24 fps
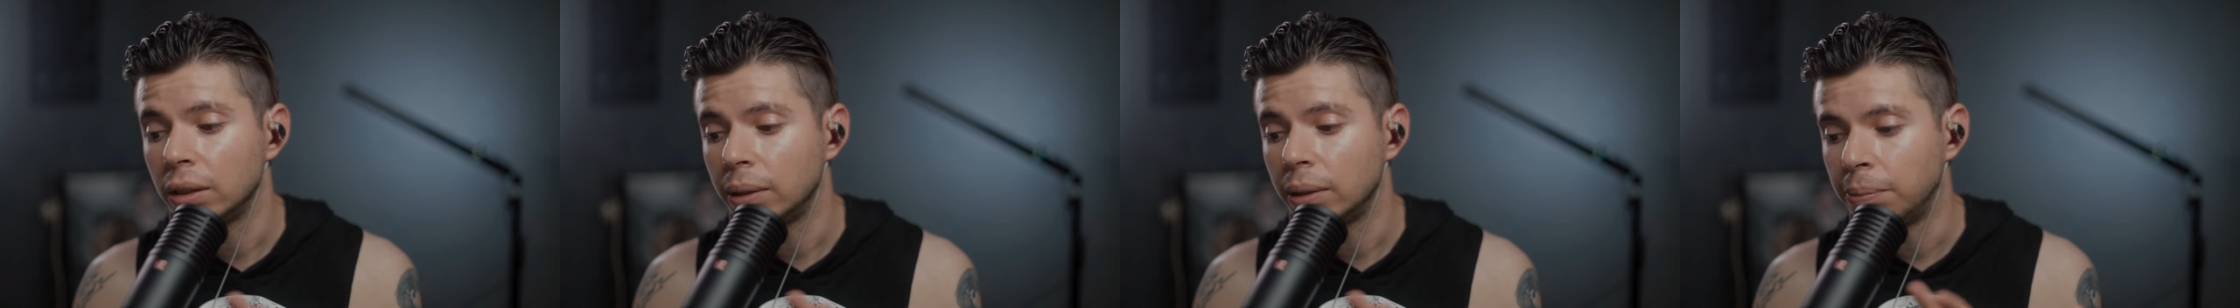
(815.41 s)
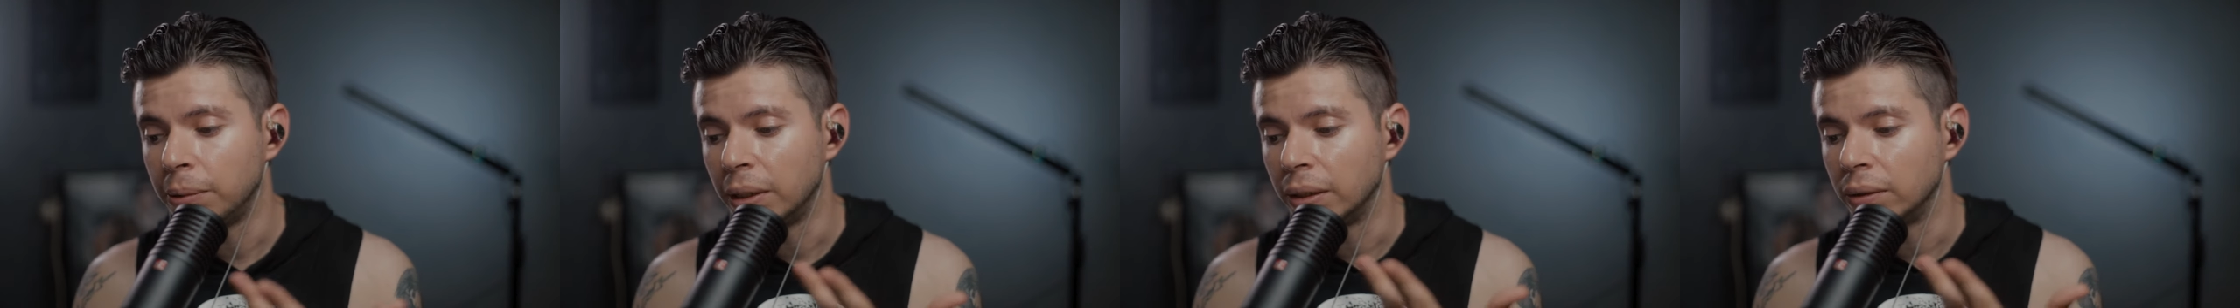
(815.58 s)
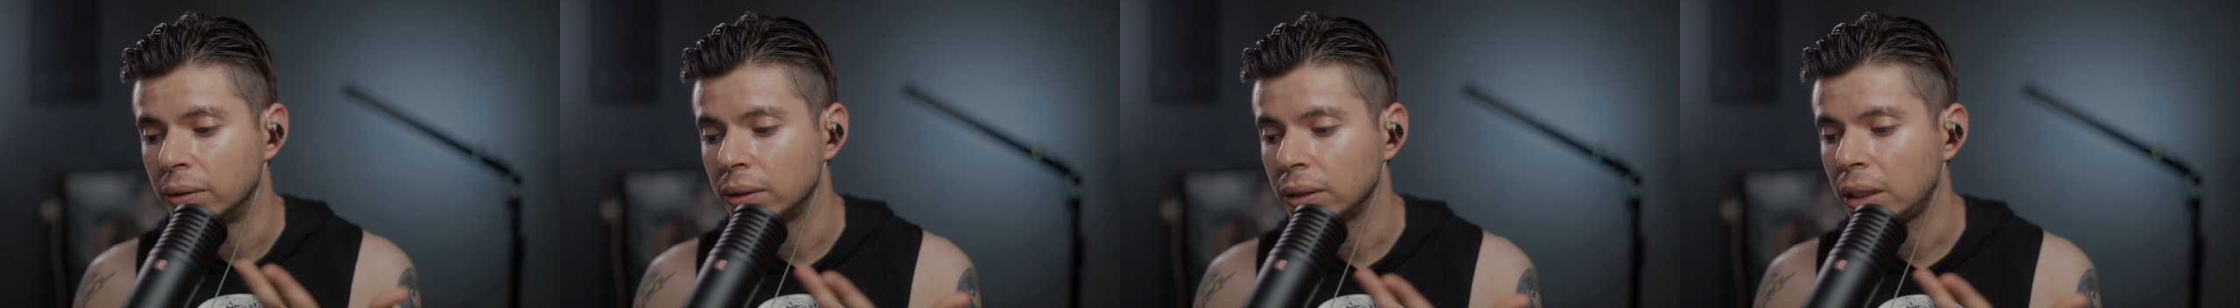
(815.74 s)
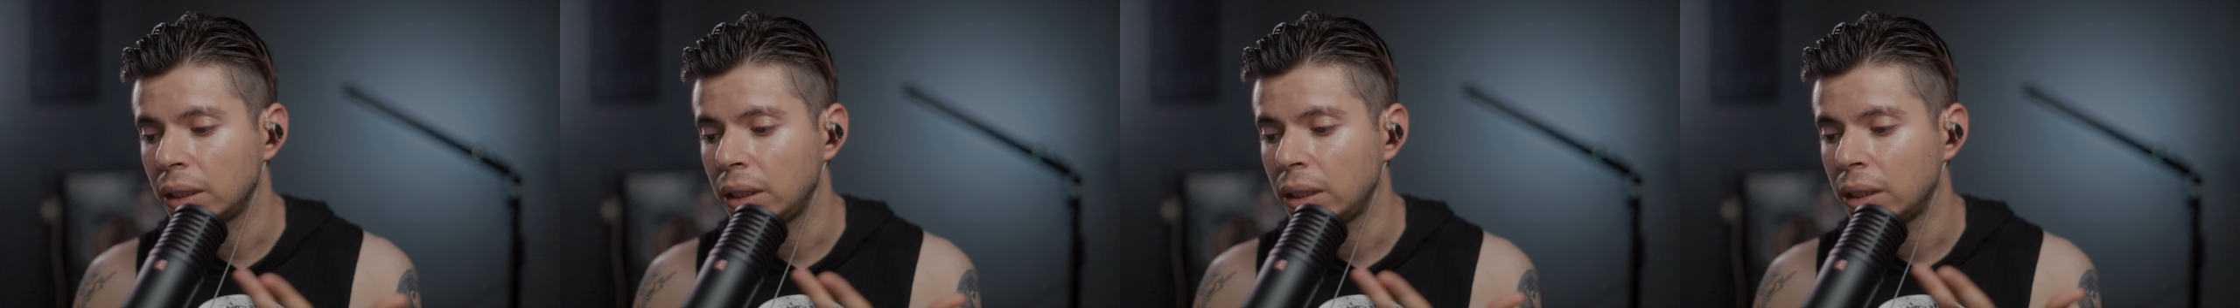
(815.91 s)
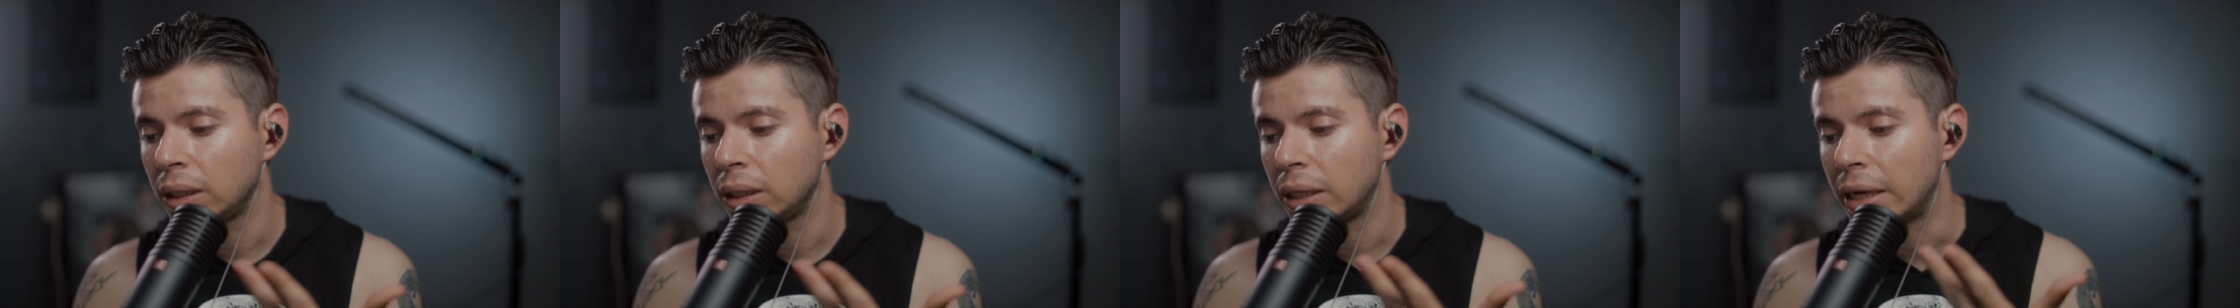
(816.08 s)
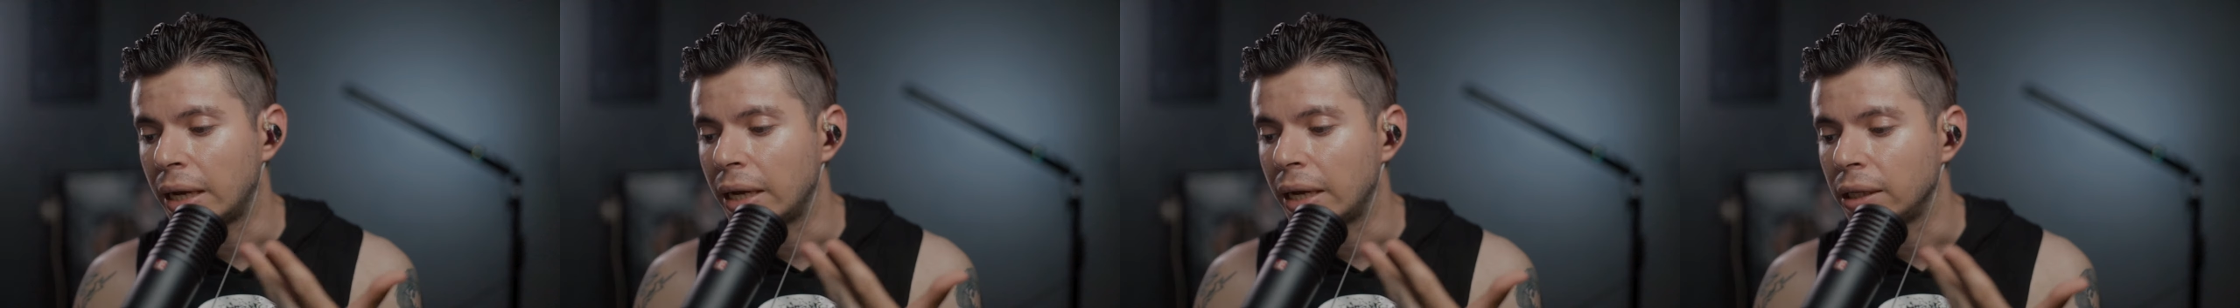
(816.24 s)
apparently,
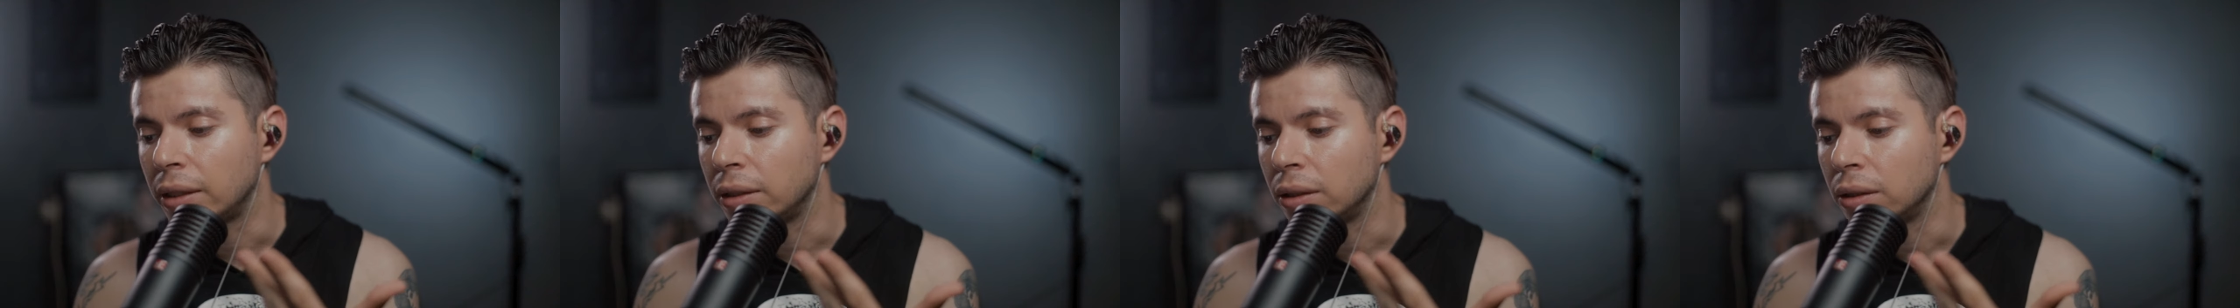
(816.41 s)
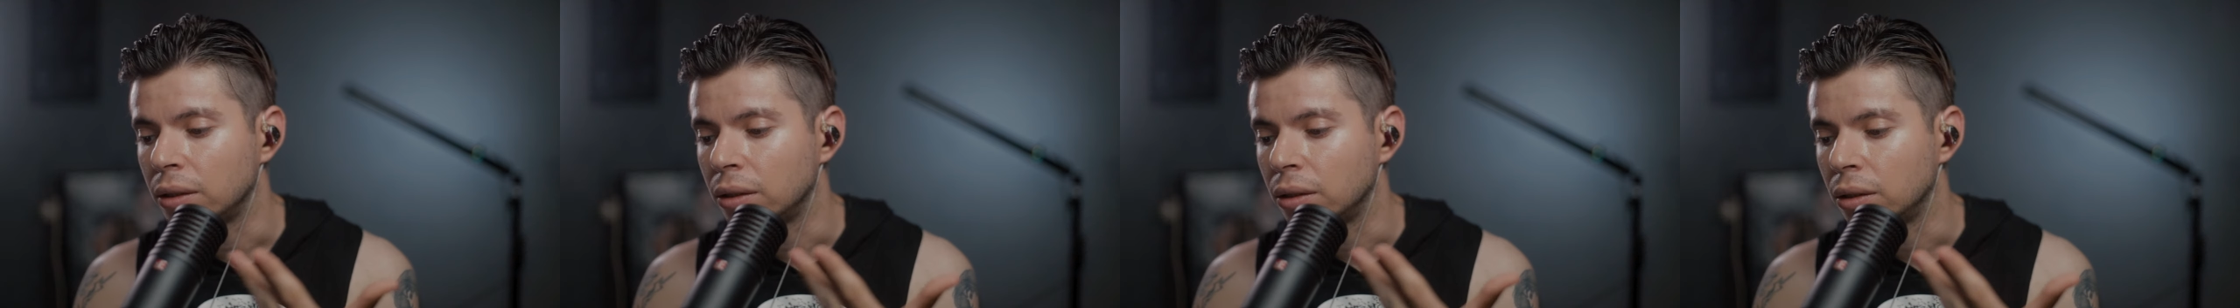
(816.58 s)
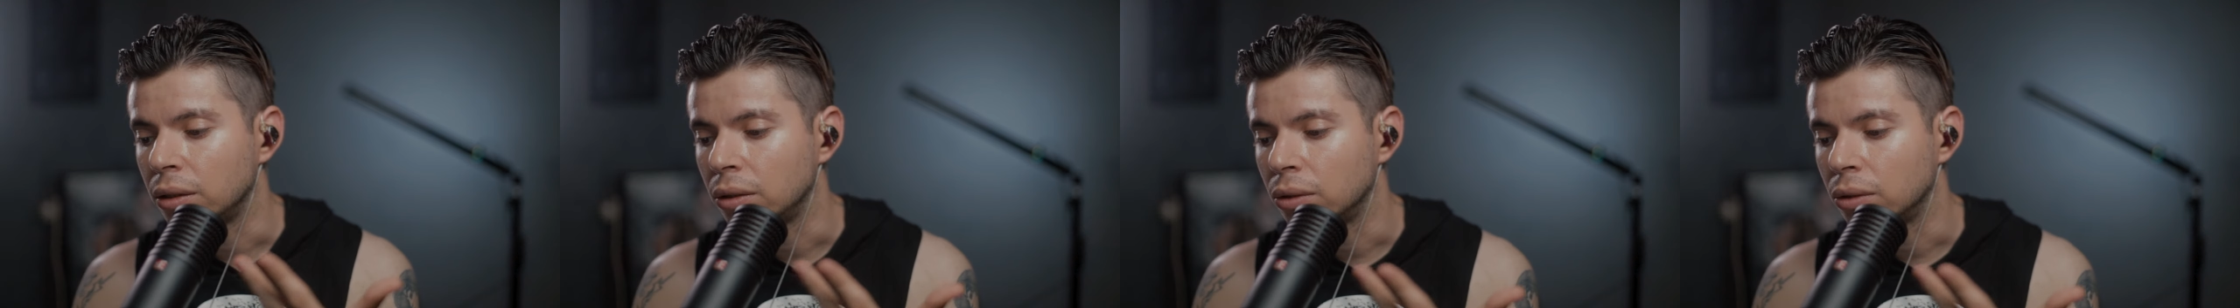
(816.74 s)
and